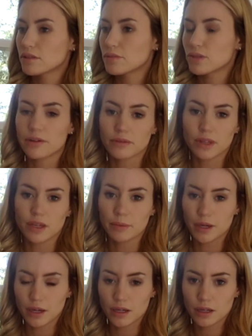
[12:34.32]
trying to think of
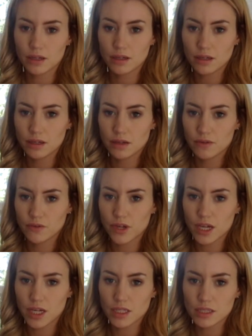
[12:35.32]
my head.
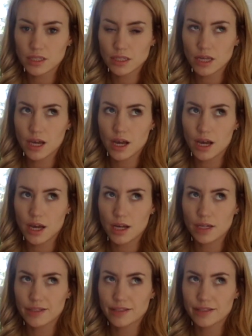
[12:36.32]
Face, eyes.